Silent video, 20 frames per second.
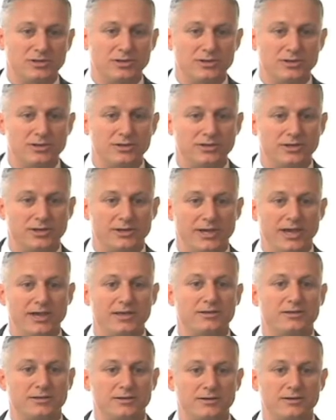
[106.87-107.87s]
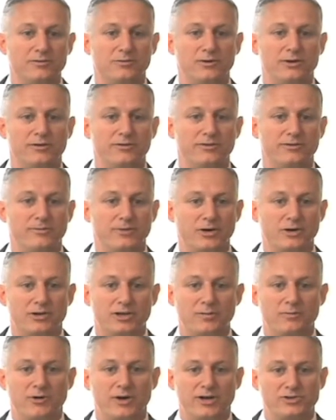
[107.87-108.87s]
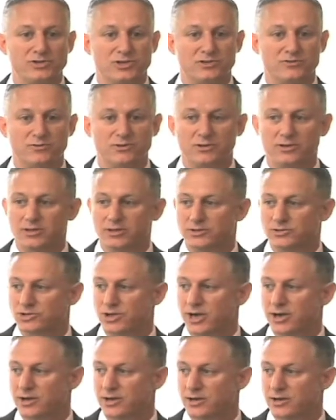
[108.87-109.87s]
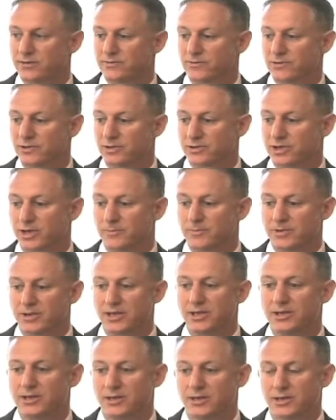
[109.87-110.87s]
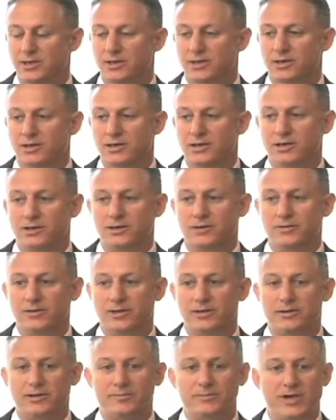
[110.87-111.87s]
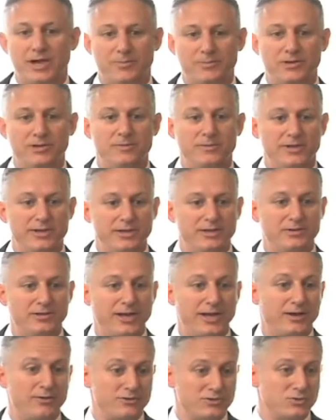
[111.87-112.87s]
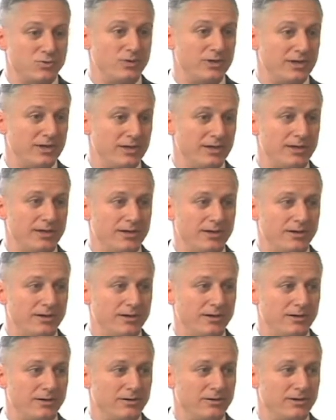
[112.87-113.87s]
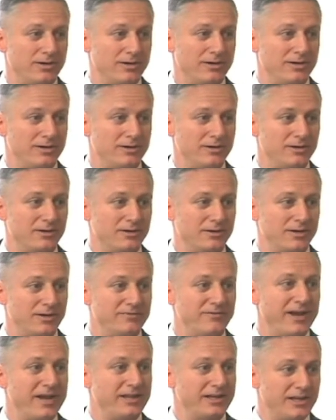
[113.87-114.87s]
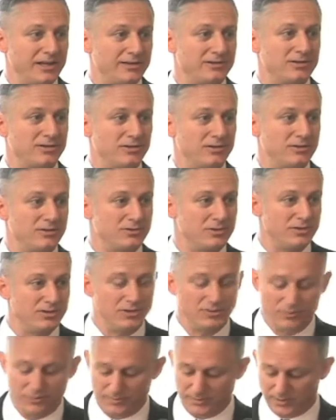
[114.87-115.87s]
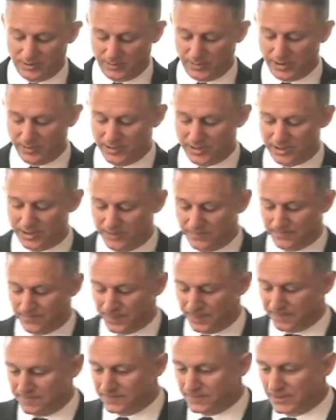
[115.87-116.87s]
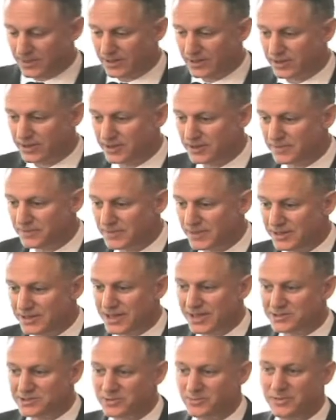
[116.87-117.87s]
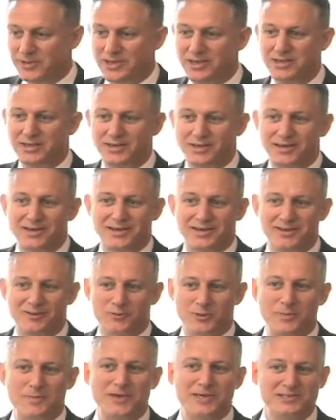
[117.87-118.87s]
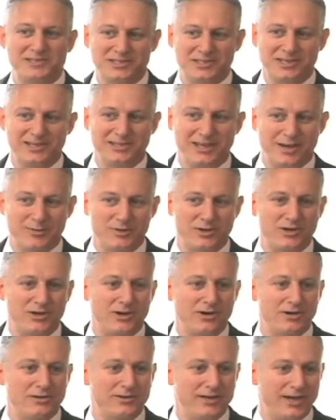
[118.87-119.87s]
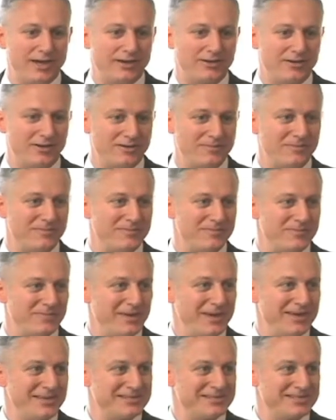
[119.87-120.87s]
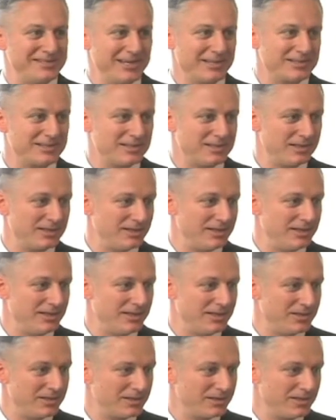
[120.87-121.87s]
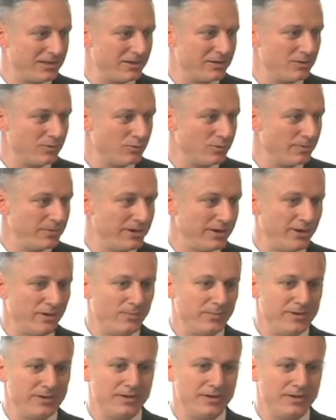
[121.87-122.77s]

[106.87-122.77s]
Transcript: Again, one of the marquee projects for the company, and I'm happy to be here now as we are unveiling it to you, the public. And not to be remiss in that regard that on May 6th, the theater will be open